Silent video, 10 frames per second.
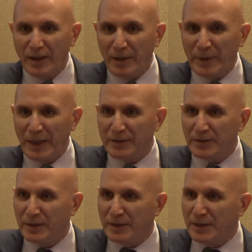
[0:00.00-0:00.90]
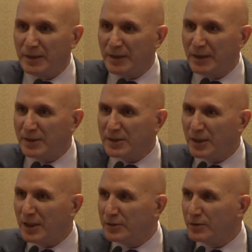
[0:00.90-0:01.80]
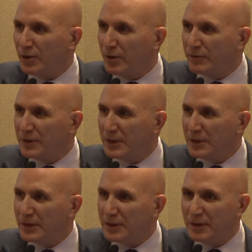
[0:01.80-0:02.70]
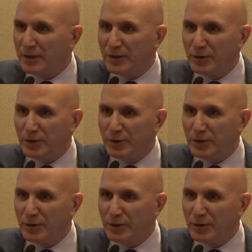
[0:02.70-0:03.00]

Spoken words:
about the insight of the